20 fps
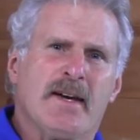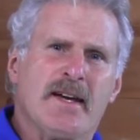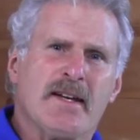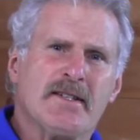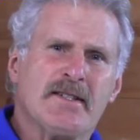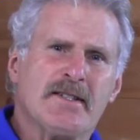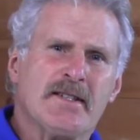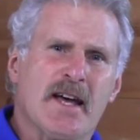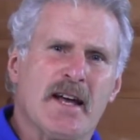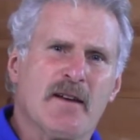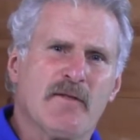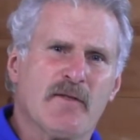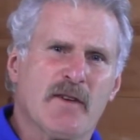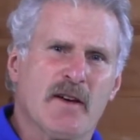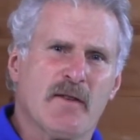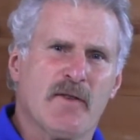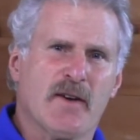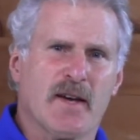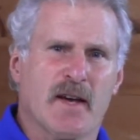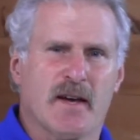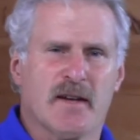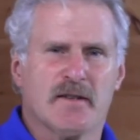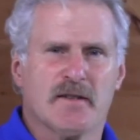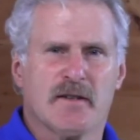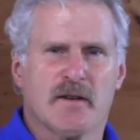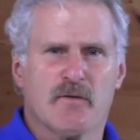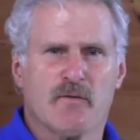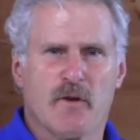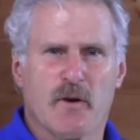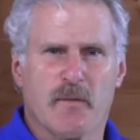instead of giving in
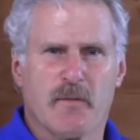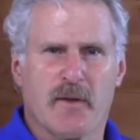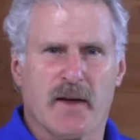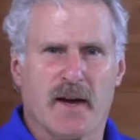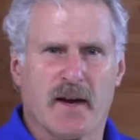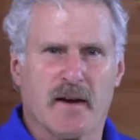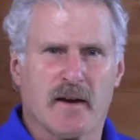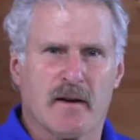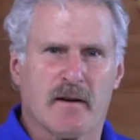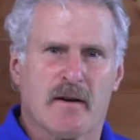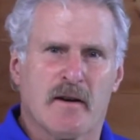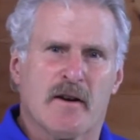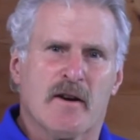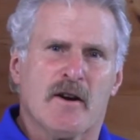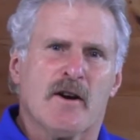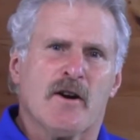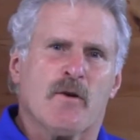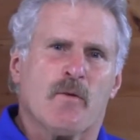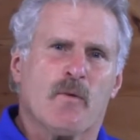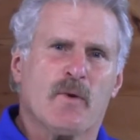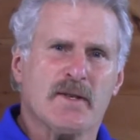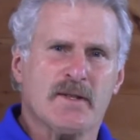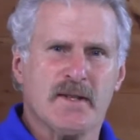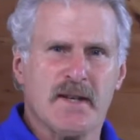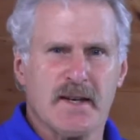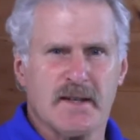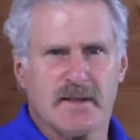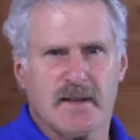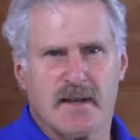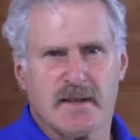to groupthink.
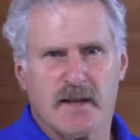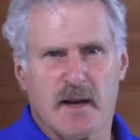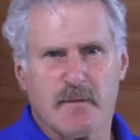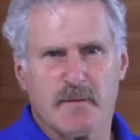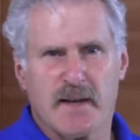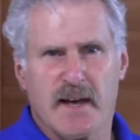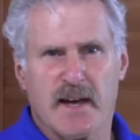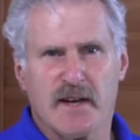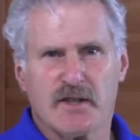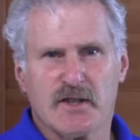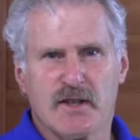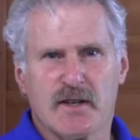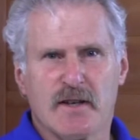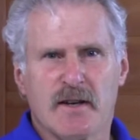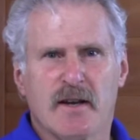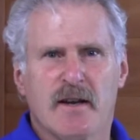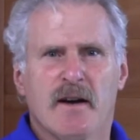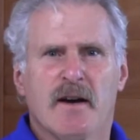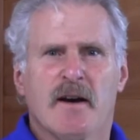Resist the temptation